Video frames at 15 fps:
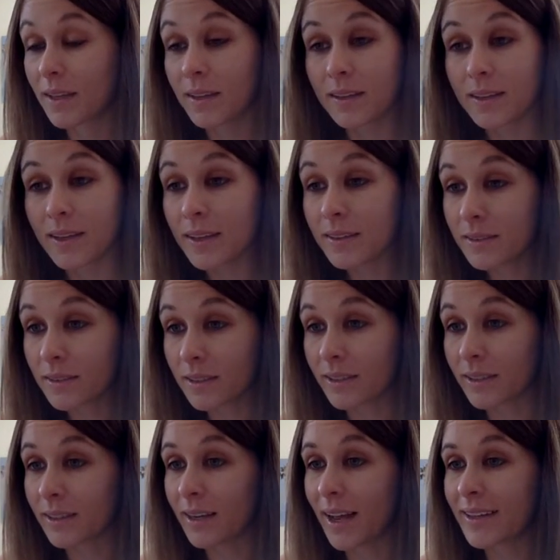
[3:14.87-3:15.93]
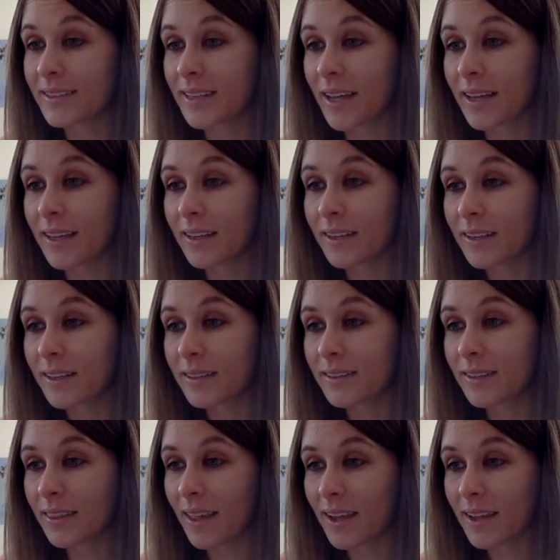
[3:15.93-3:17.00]
Yes, sir, I said.
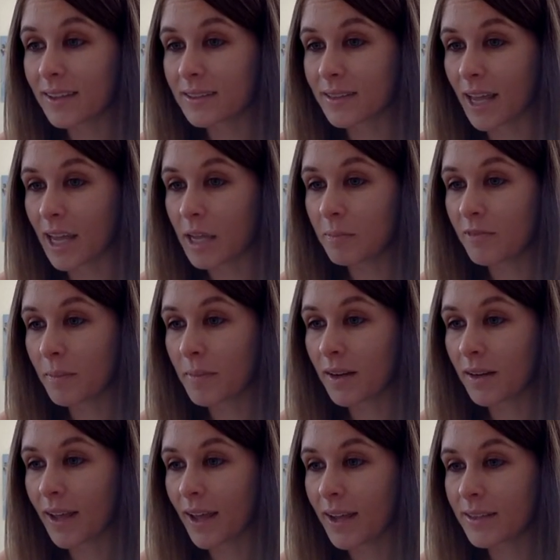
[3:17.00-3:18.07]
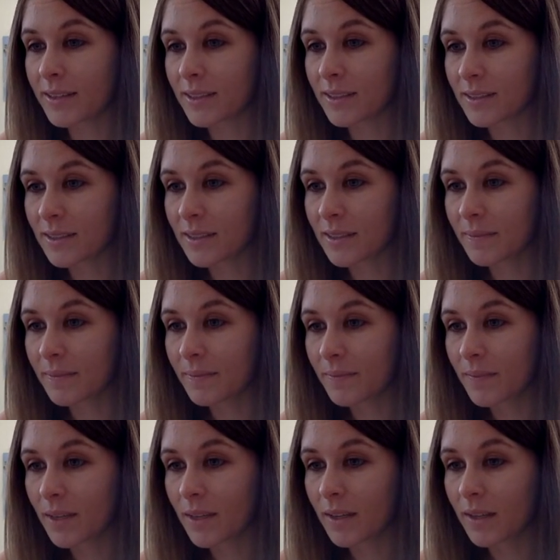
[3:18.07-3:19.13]
Did they escape from their cages?
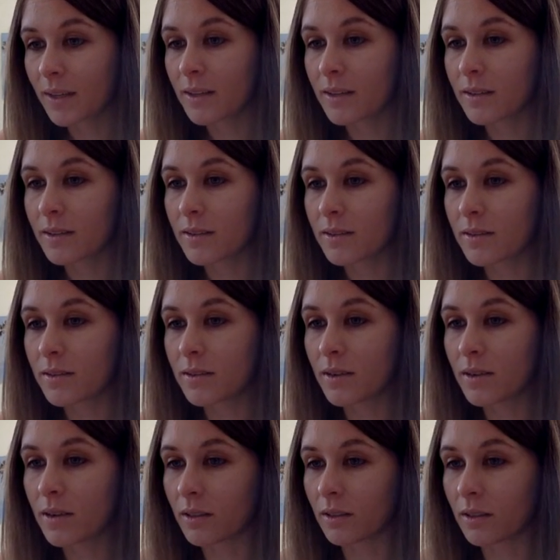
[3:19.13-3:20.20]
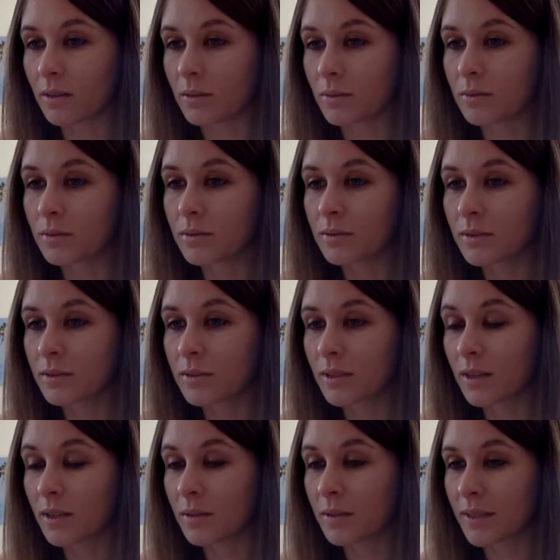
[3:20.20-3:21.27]
No,
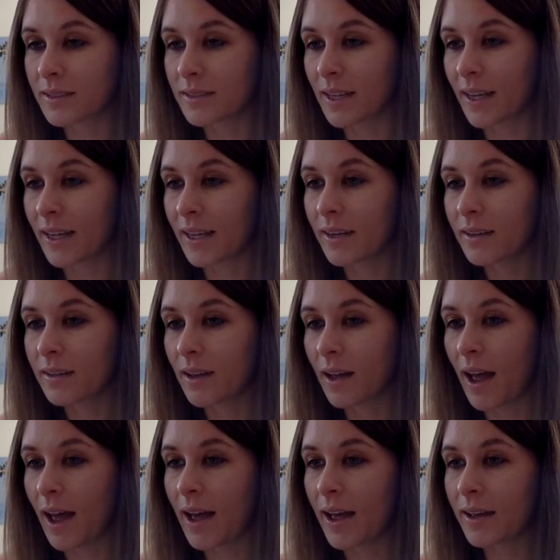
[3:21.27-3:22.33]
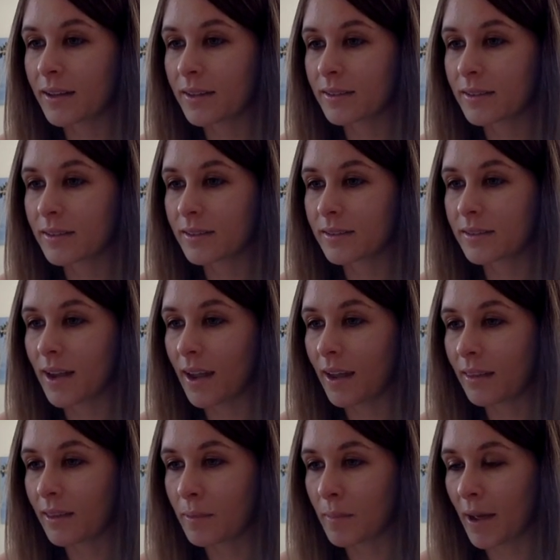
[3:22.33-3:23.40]
Otis said. I
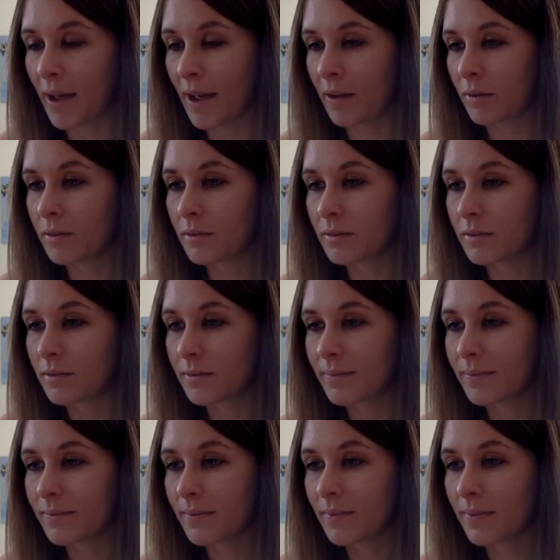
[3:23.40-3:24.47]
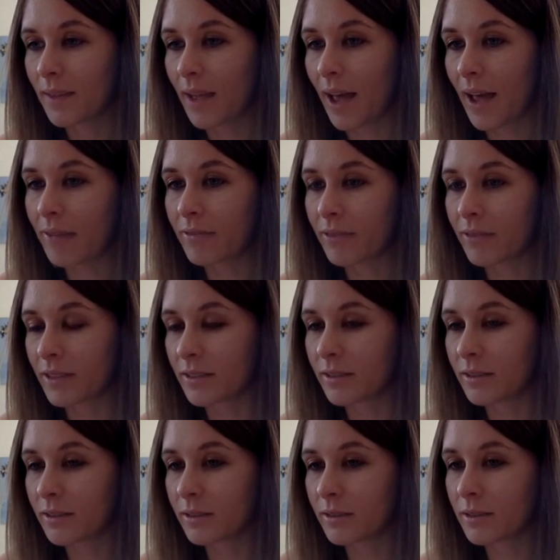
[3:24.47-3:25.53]
take them out. I
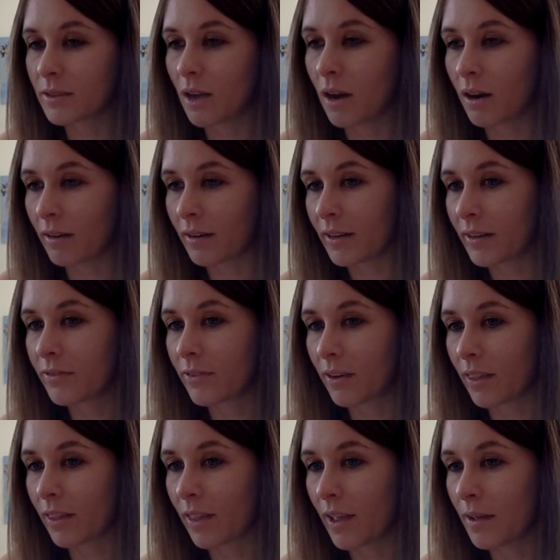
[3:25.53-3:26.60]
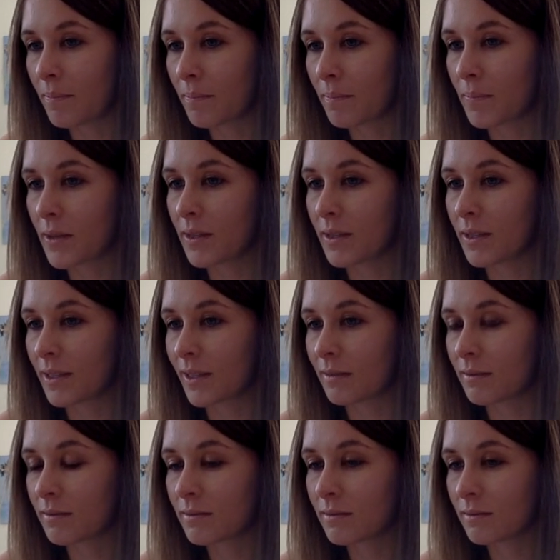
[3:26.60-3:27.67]
feel sorry for them being
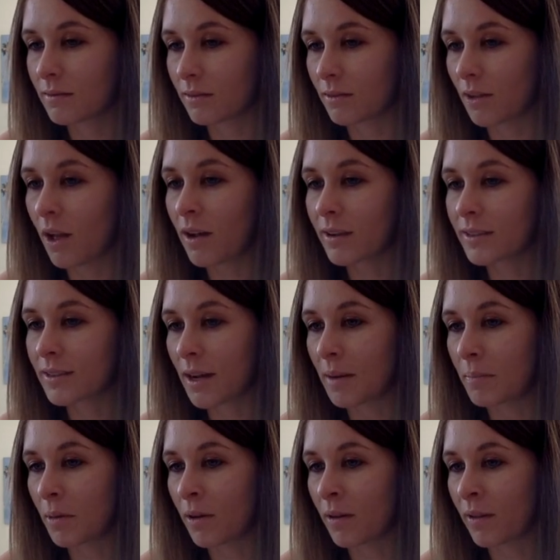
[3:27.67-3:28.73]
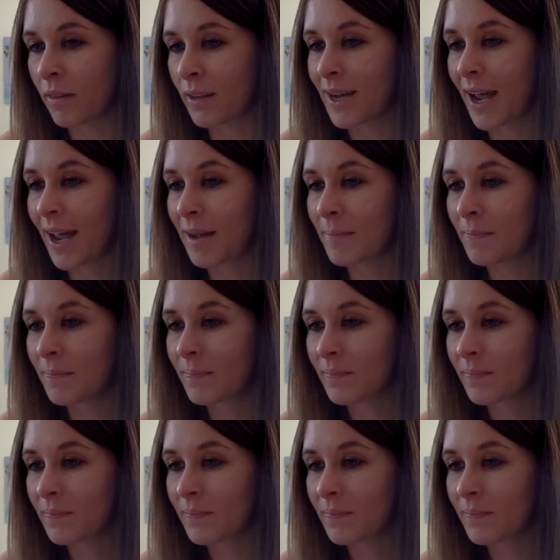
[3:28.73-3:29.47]
locked up all the time.